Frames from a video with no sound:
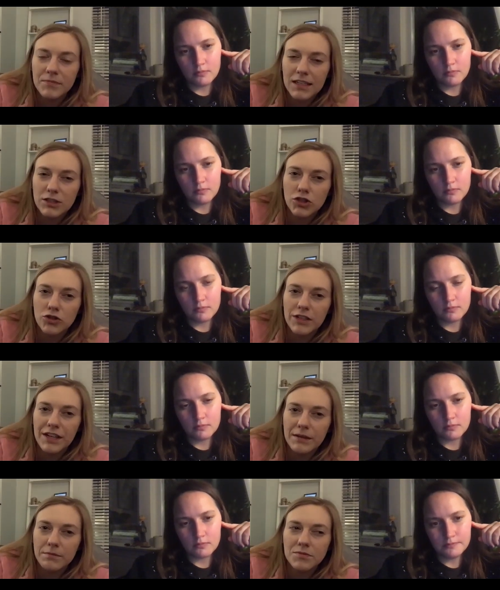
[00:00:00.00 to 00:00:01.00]

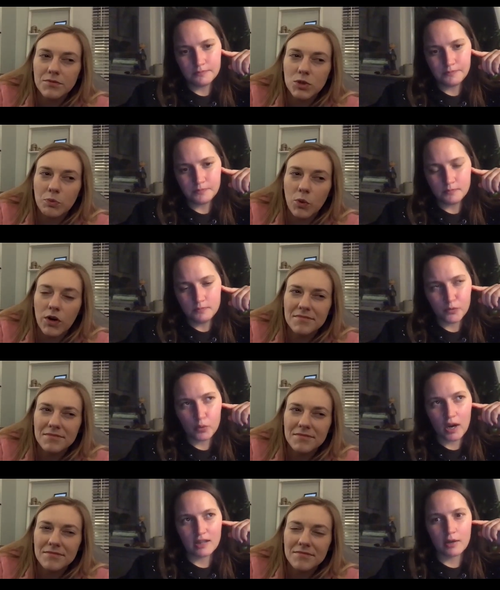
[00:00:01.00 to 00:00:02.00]
Speaker 1: extreme sport.
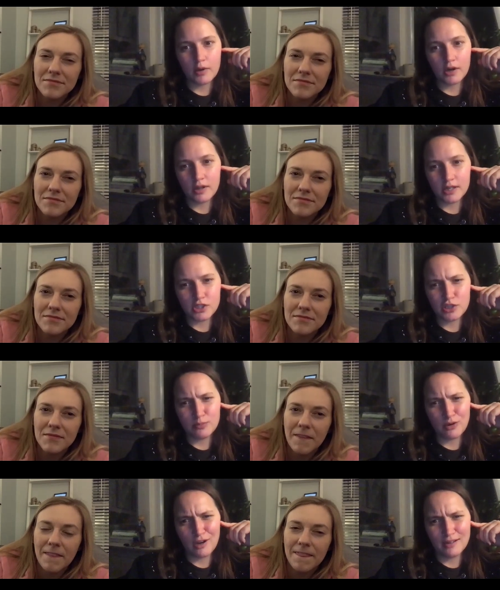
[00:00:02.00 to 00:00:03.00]
Right. They went on like a Jeep
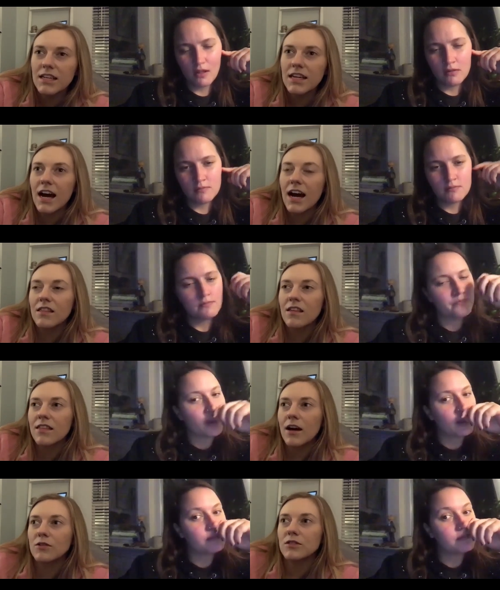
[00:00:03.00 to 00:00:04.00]
ride. Yeah, I thought that
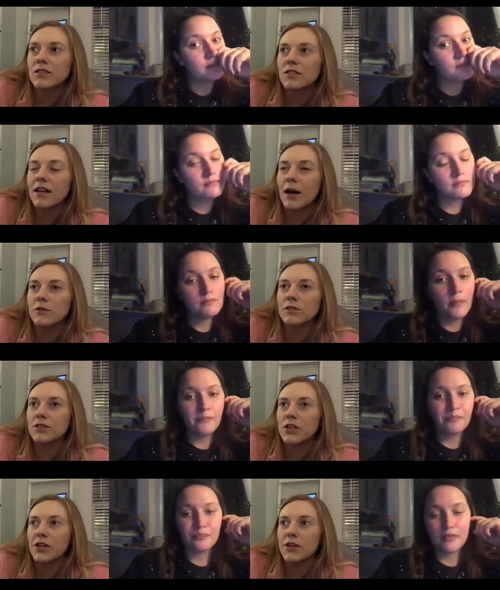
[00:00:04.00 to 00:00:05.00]
was that was
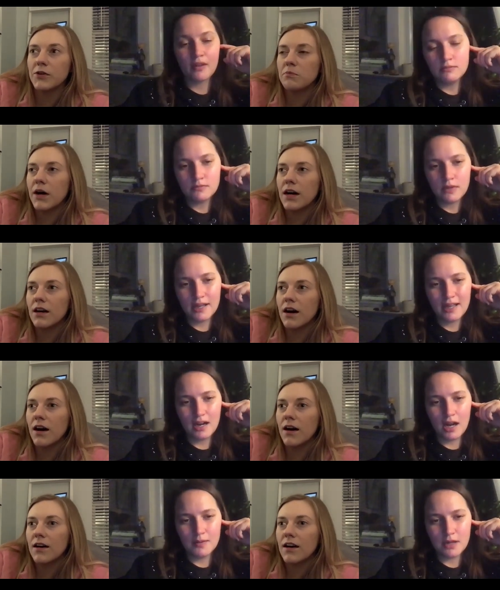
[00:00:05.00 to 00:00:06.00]
cute. But uh
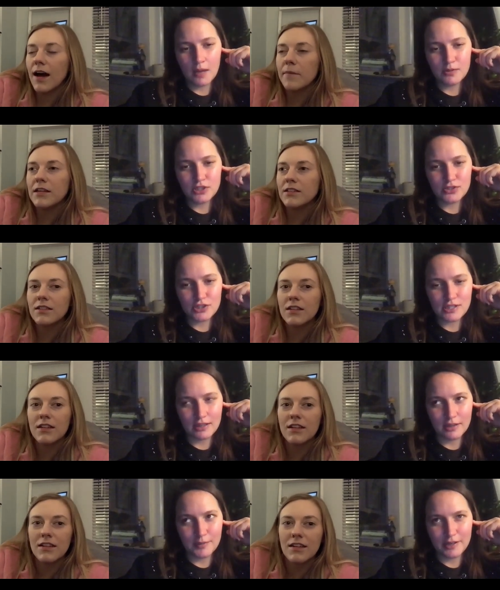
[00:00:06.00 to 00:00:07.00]
Speaker 2: options are just like
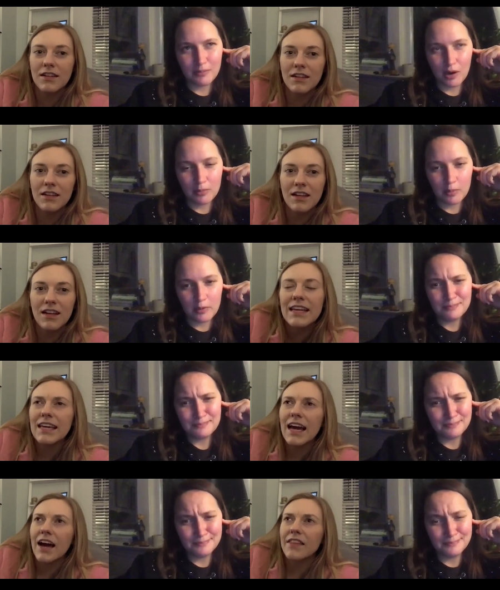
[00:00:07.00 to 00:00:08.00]
limited probably.
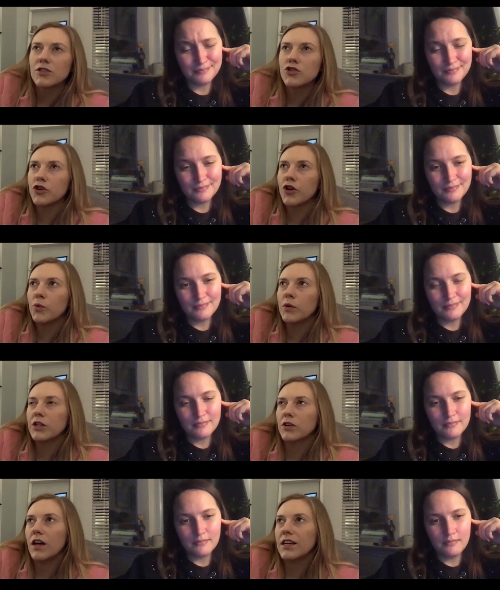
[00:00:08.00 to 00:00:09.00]
Speaker 1: Yeah, that's true when you're
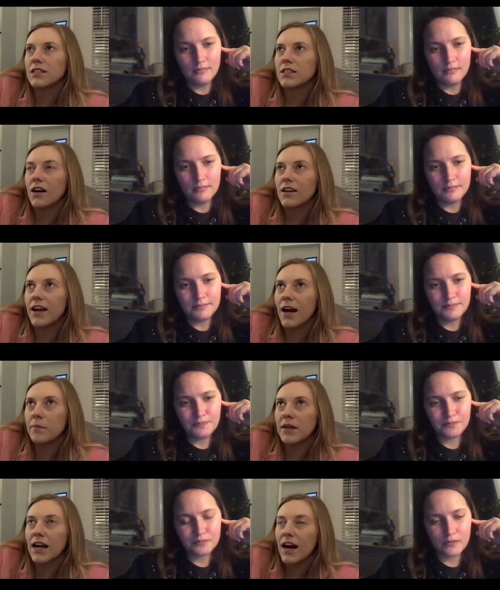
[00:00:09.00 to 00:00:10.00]
like stuck there. But
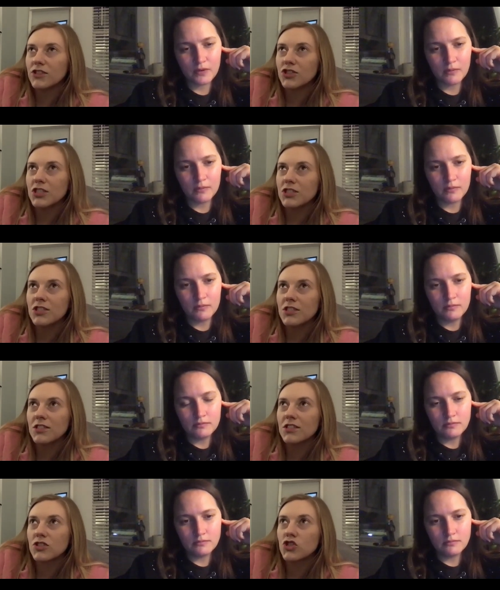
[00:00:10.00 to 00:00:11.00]
yeah, she's just
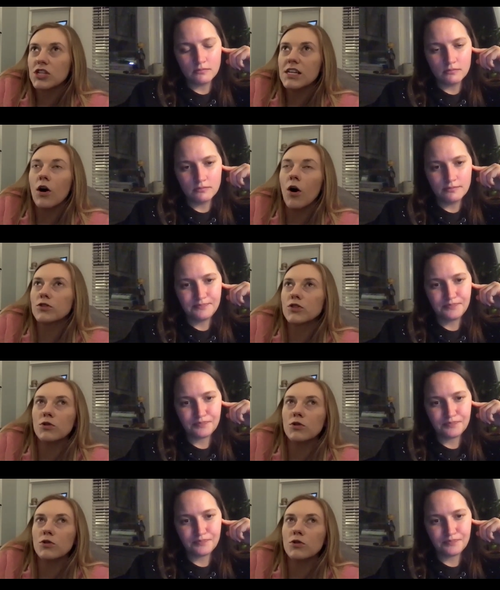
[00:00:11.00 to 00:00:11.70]
she also